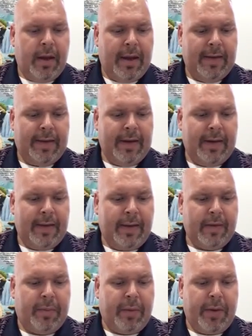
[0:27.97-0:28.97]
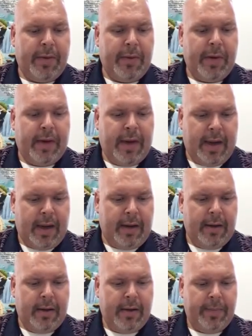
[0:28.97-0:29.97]
and sees his brother in
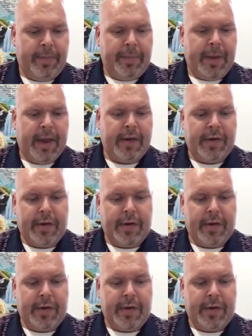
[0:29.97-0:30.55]
need and